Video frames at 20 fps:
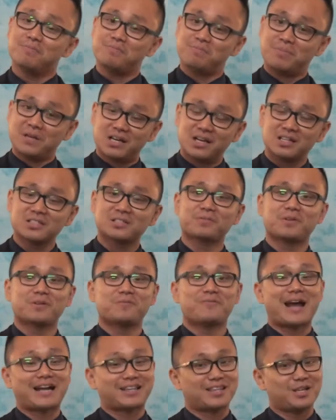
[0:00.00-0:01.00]
because of the
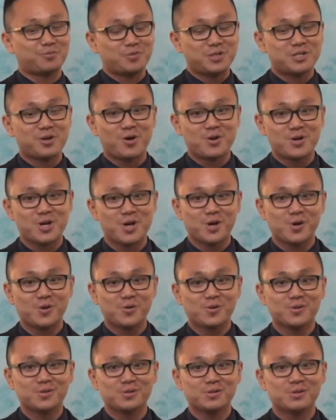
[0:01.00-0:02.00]
fact that we don't know,
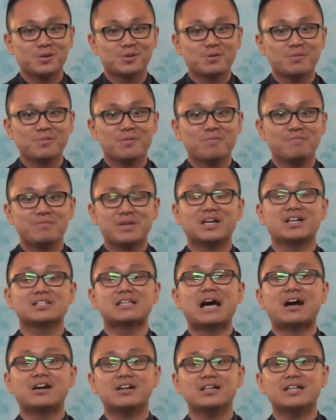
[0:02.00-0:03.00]
because
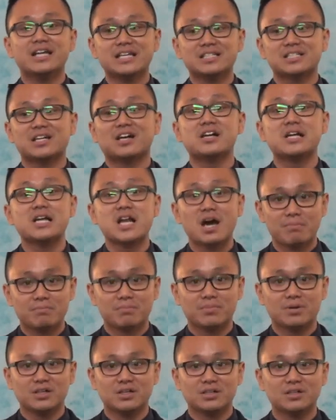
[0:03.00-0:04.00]
our days are
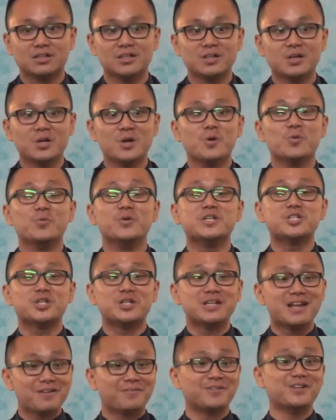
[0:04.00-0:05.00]
numbered, we should
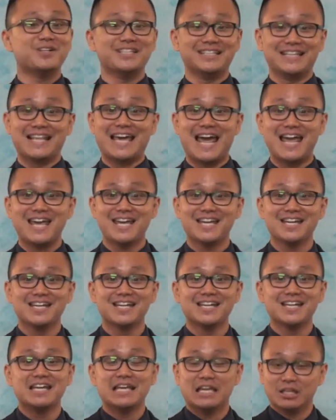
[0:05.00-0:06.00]
never delay.
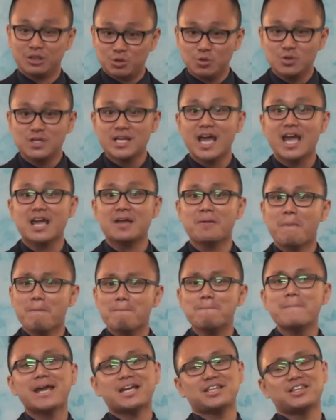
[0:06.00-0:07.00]
Today,
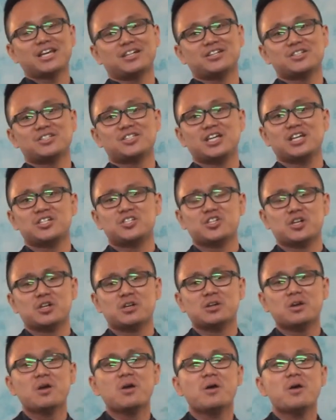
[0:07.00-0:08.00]
make that
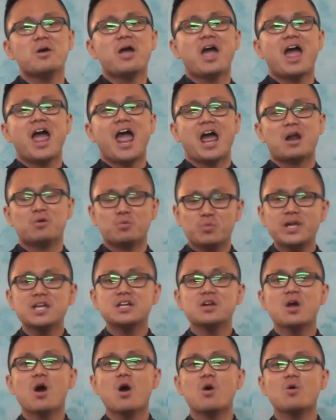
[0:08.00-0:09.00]
decision. And we
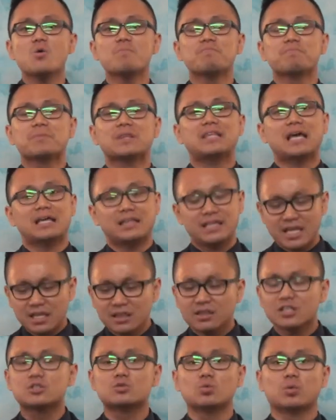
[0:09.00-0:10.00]
know that in this